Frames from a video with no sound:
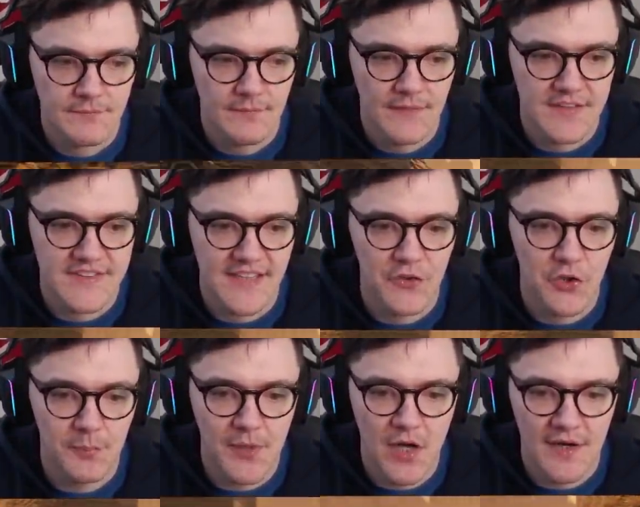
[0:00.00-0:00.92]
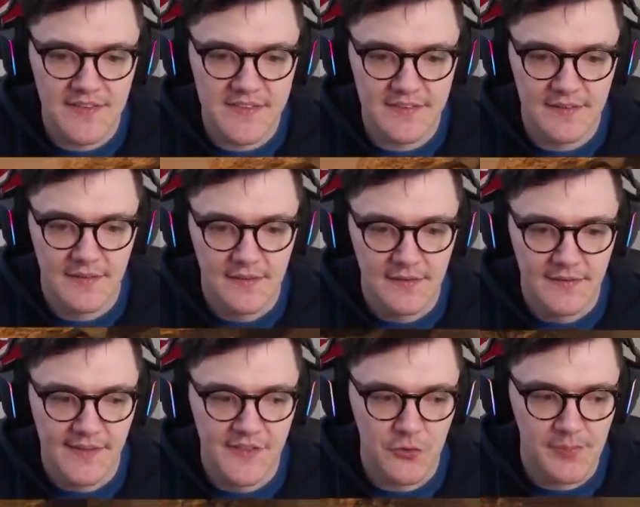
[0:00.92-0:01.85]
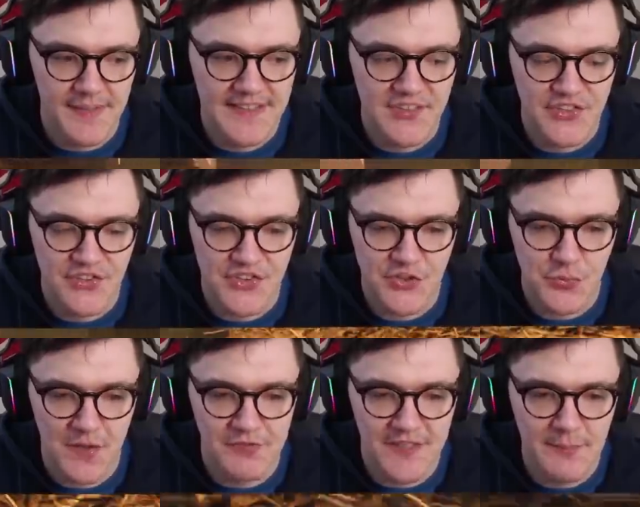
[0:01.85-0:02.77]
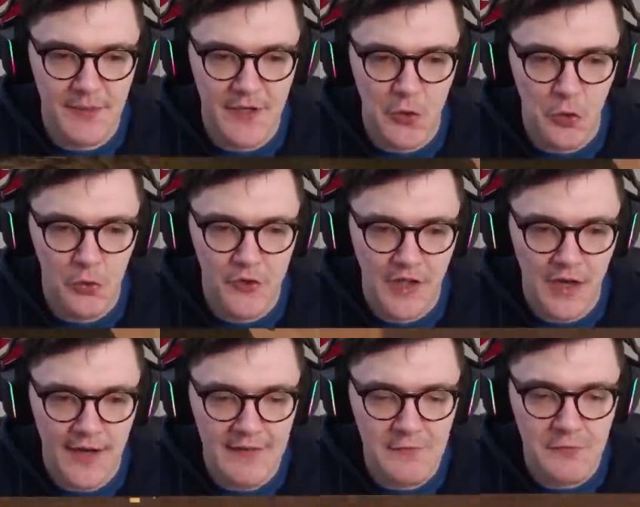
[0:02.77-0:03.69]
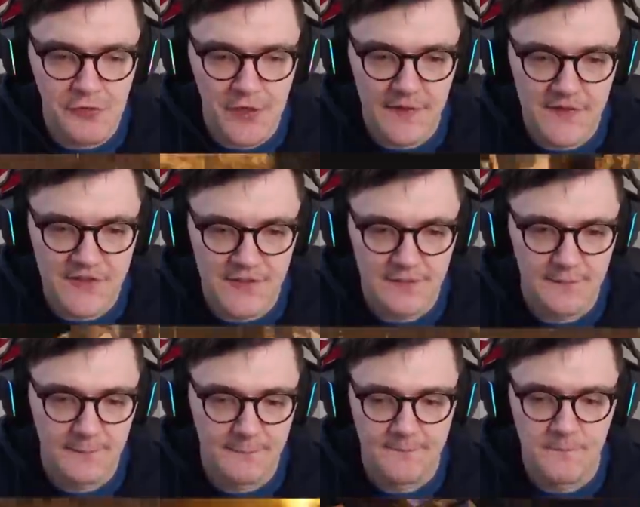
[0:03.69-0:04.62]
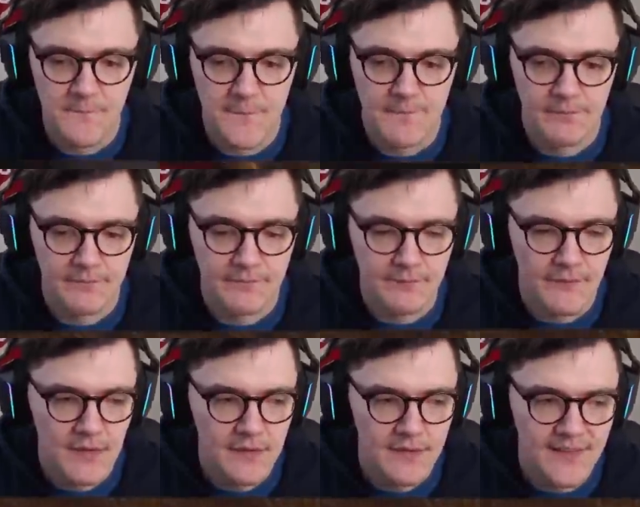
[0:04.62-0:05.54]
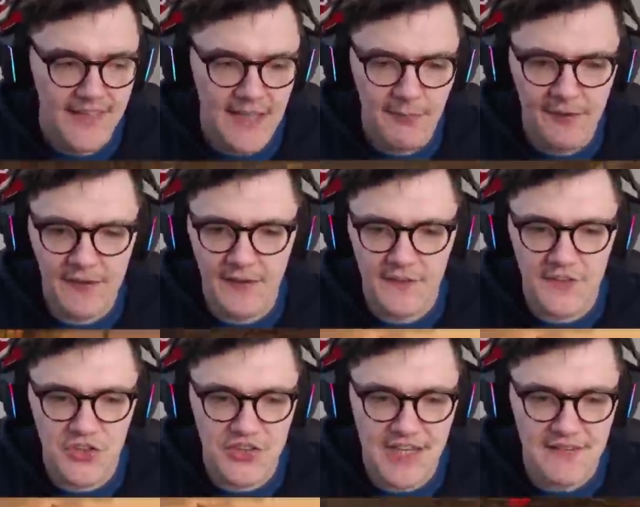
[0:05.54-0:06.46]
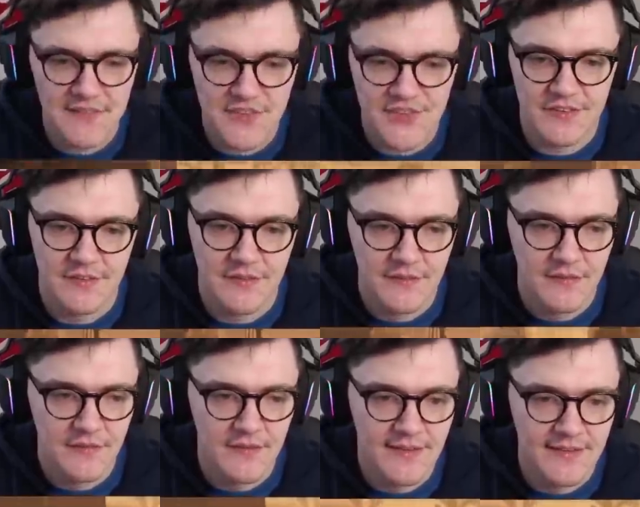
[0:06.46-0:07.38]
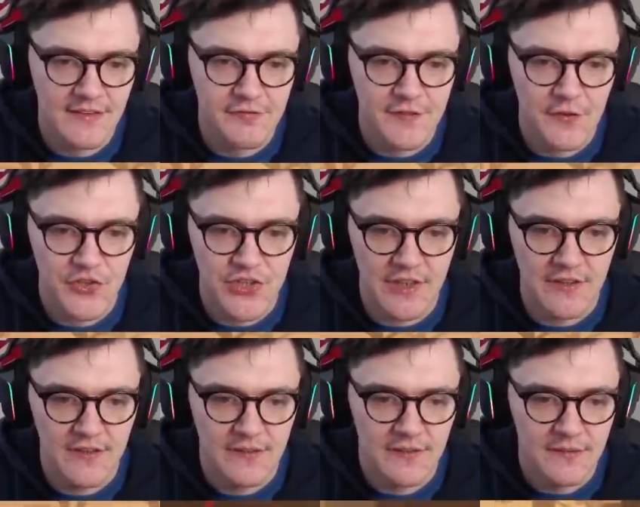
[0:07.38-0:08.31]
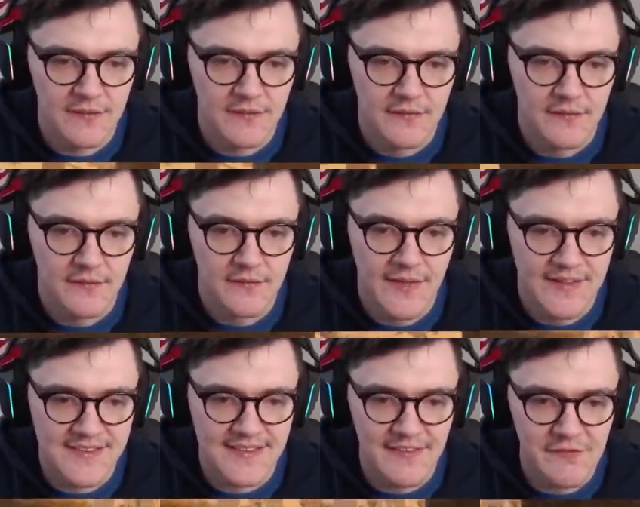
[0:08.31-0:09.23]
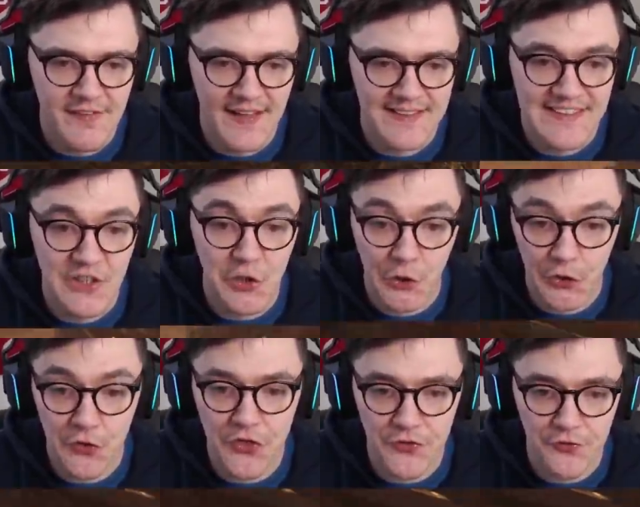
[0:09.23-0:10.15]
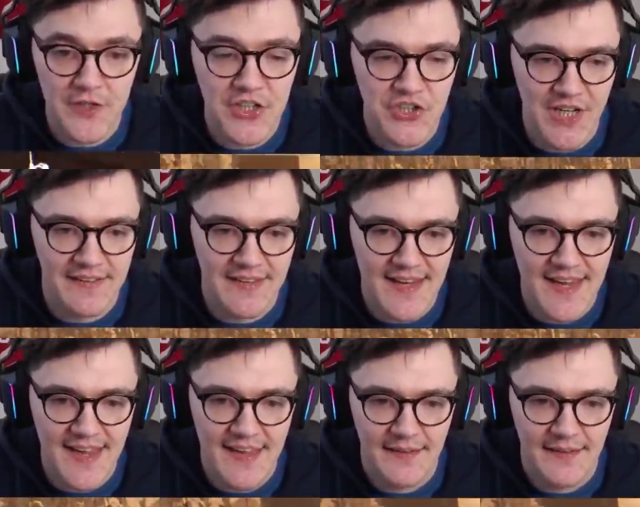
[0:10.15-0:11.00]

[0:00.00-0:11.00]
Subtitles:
As the unhook behind is replaced just as swiftly by a hook in front. Keeping an eye on your gens in the future. That's still infected. A good 3-gen here